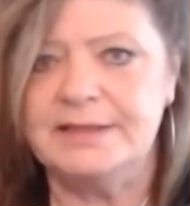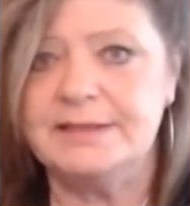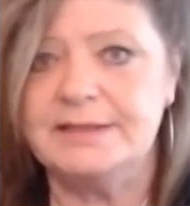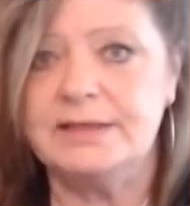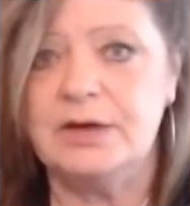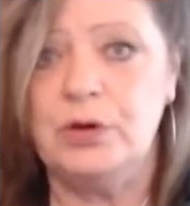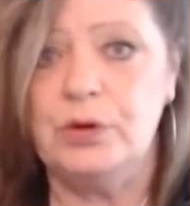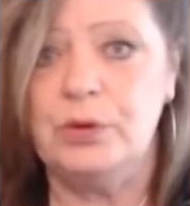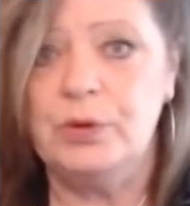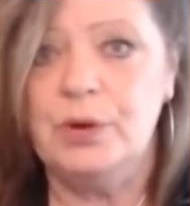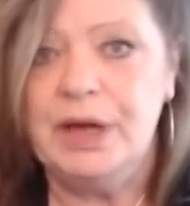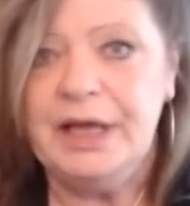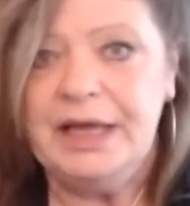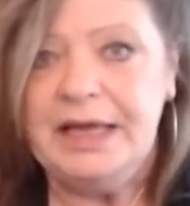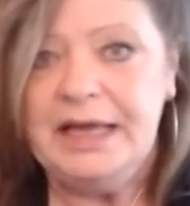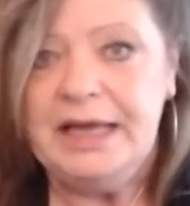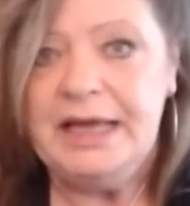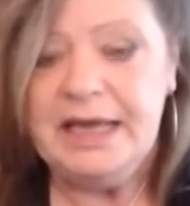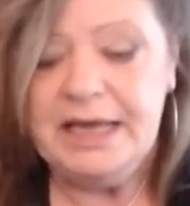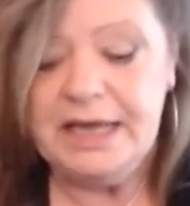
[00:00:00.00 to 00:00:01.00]
So,
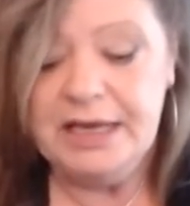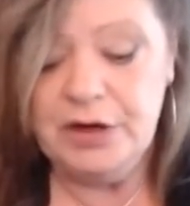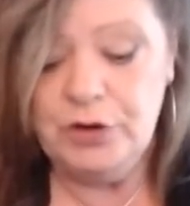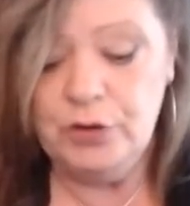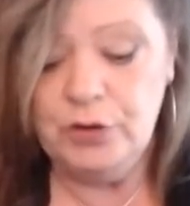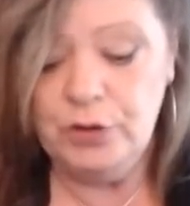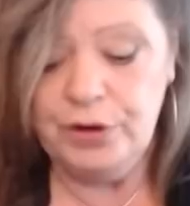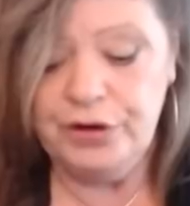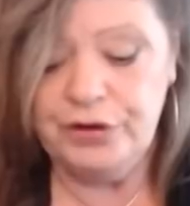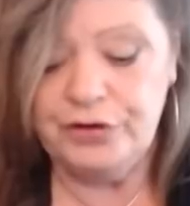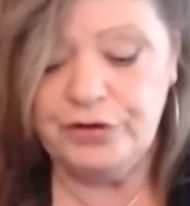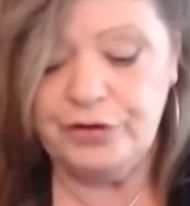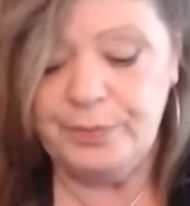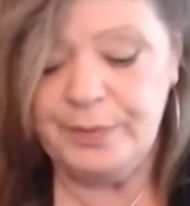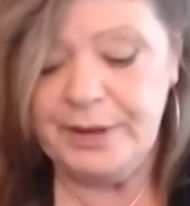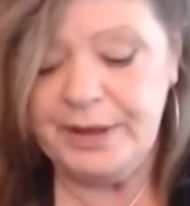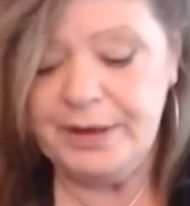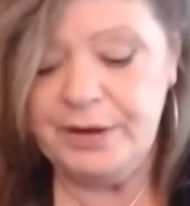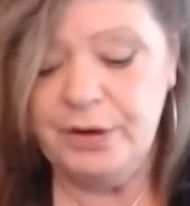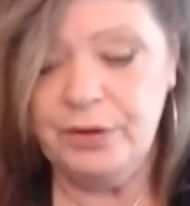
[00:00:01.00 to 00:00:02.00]
in order to
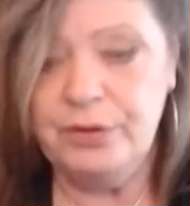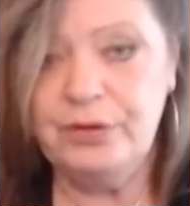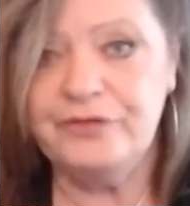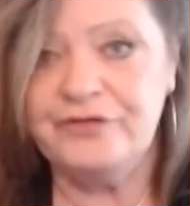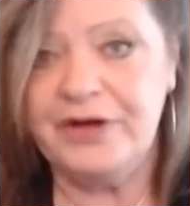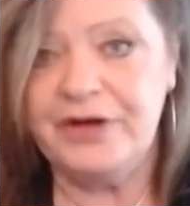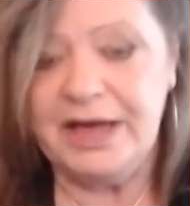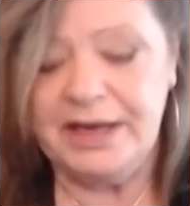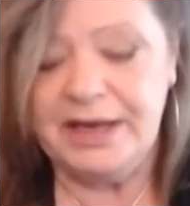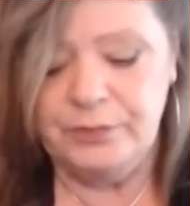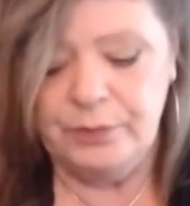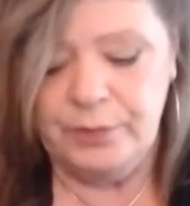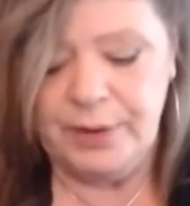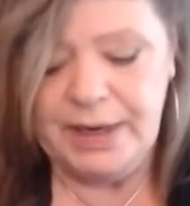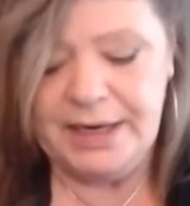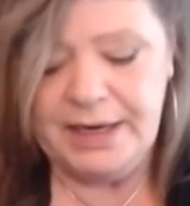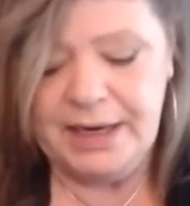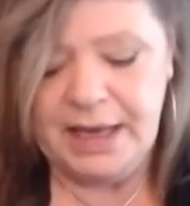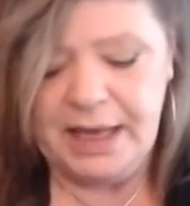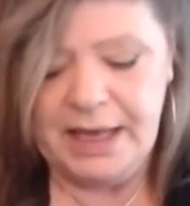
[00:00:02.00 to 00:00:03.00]
be notified
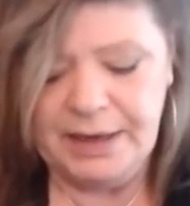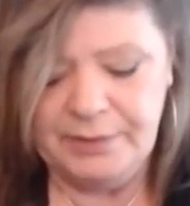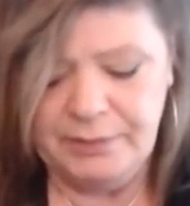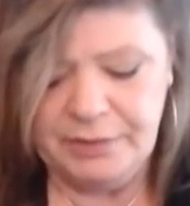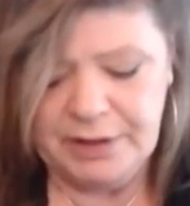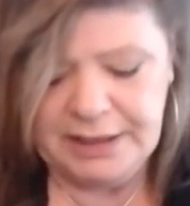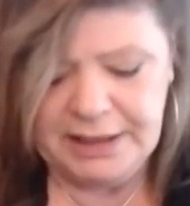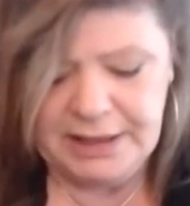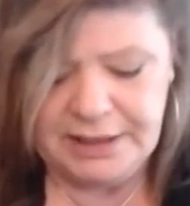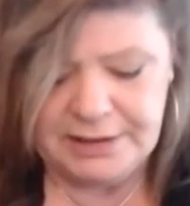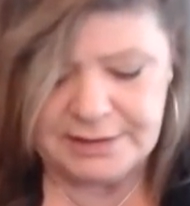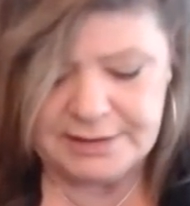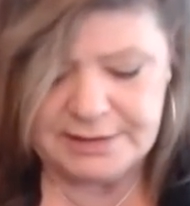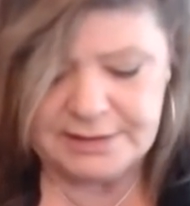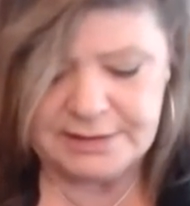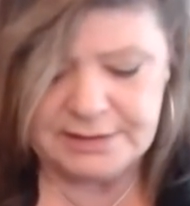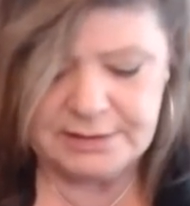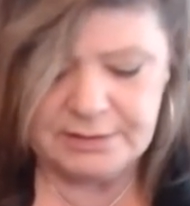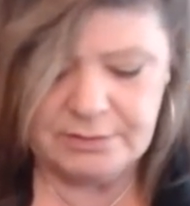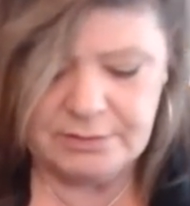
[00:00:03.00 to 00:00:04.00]
when I release
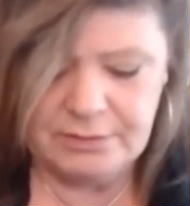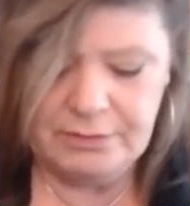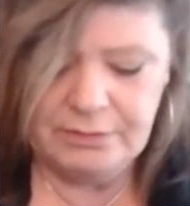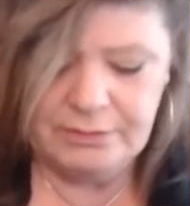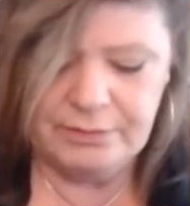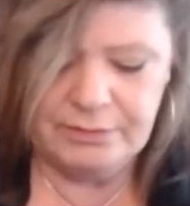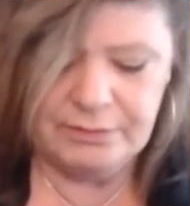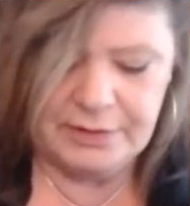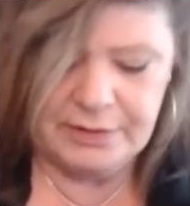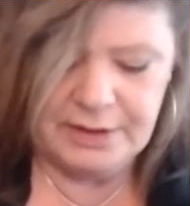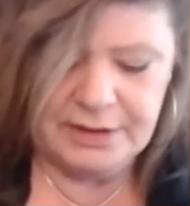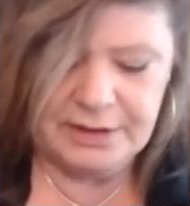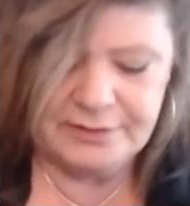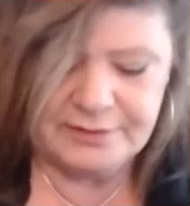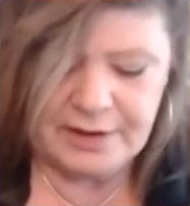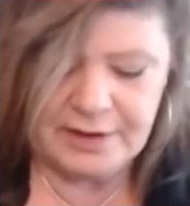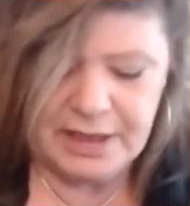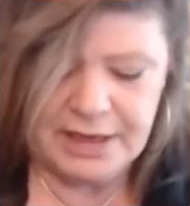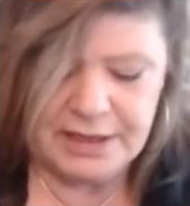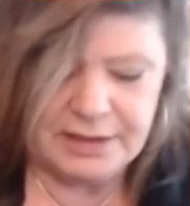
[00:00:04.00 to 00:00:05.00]
oh, this
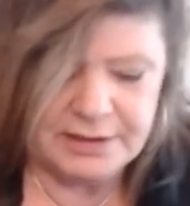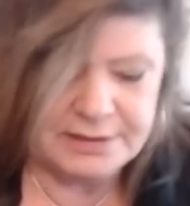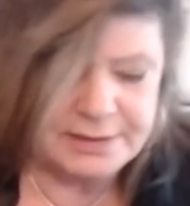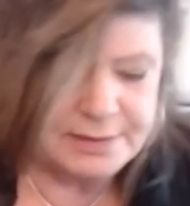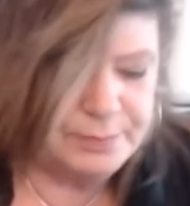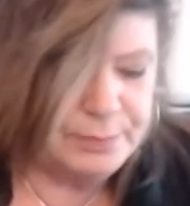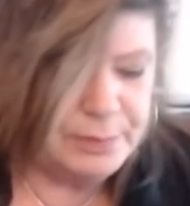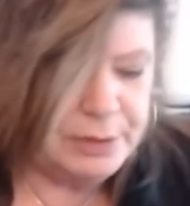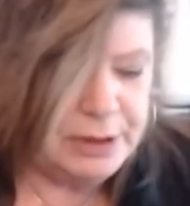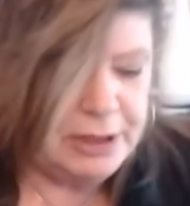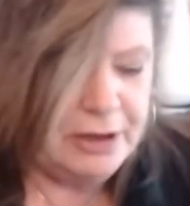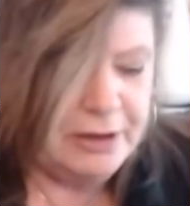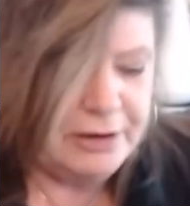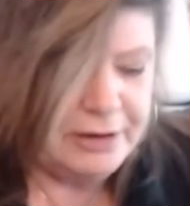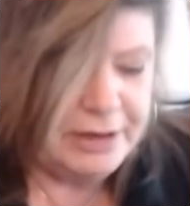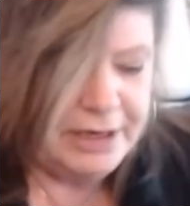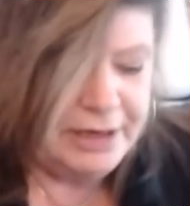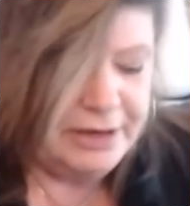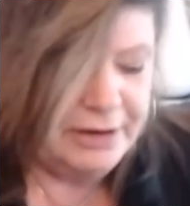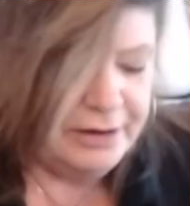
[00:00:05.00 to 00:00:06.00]
guy doesn't
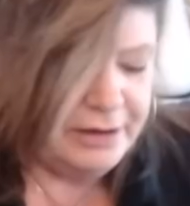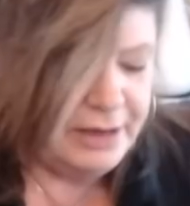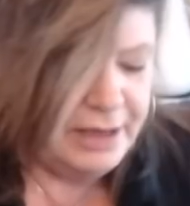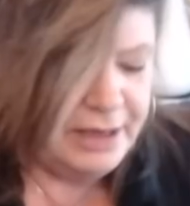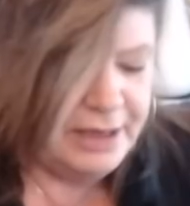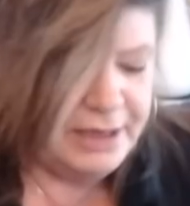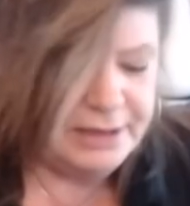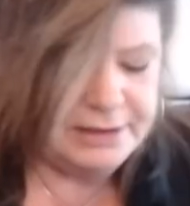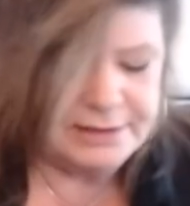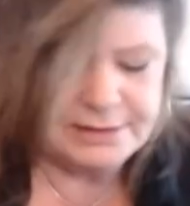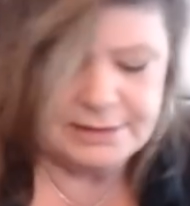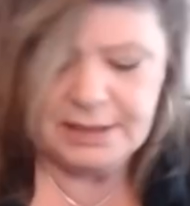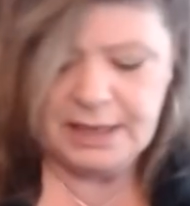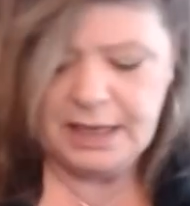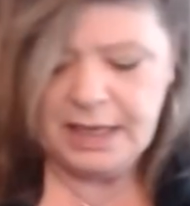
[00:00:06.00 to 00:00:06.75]
belong here, guys.